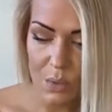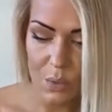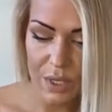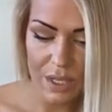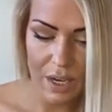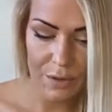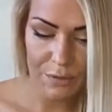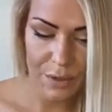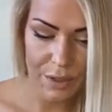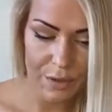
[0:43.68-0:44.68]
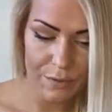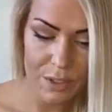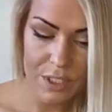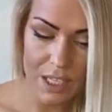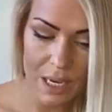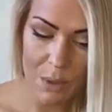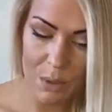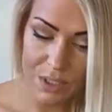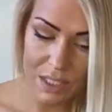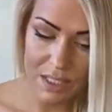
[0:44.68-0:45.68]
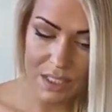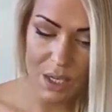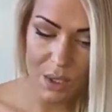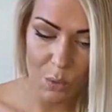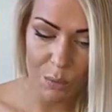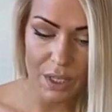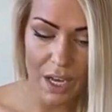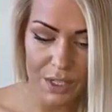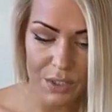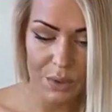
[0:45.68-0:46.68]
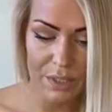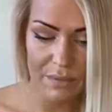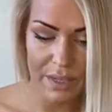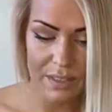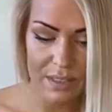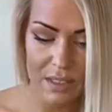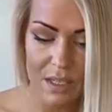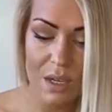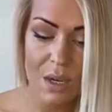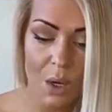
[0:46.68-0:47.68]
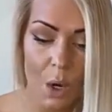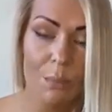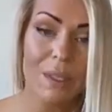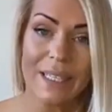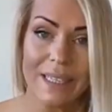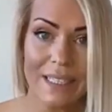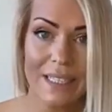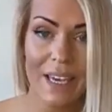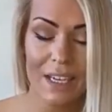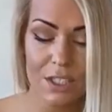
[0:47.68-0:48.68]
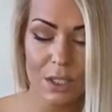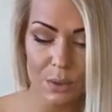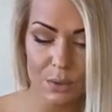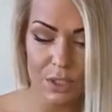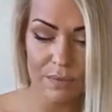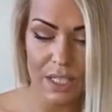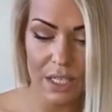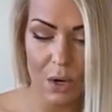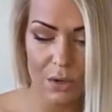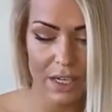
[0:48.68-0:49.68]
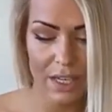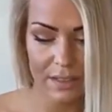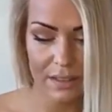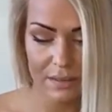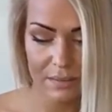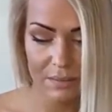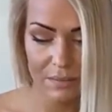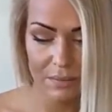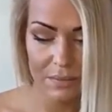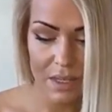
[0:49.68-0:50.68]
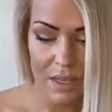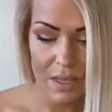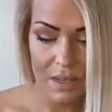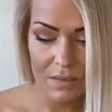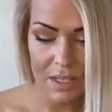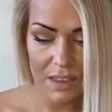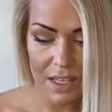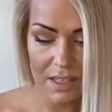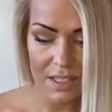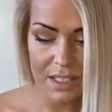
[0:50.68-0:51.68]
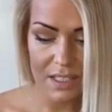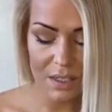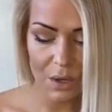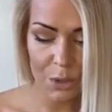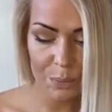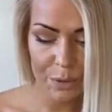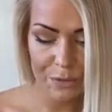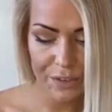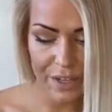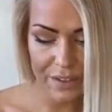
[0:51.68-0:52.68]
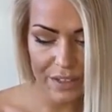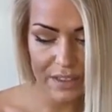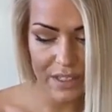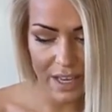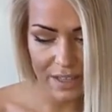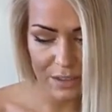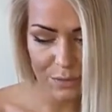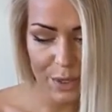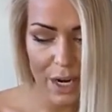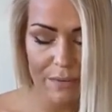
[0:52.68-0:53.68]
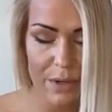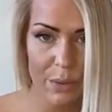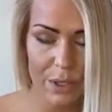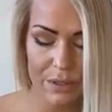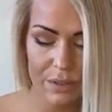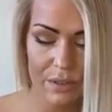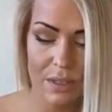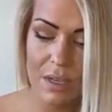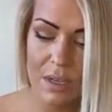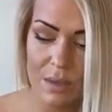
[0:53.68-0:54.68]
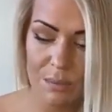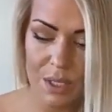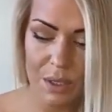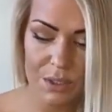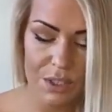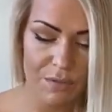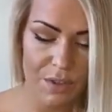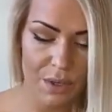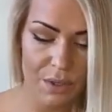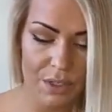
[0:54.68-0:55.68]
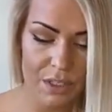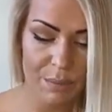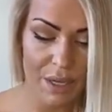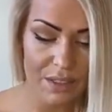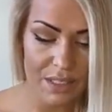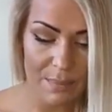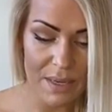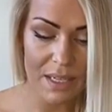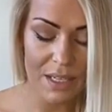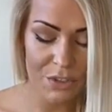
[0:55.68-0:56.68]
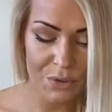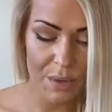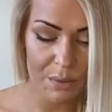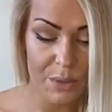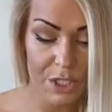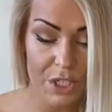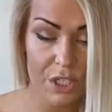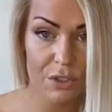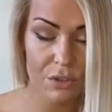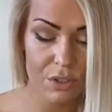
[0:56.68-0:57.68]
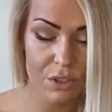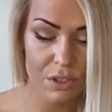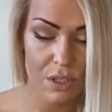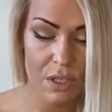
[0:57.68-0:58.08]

we are for the first time hosting this global annual event completely exclusively online. We think this is a lot more fair in the end for everyone because of the current pandemic and travel restrictions,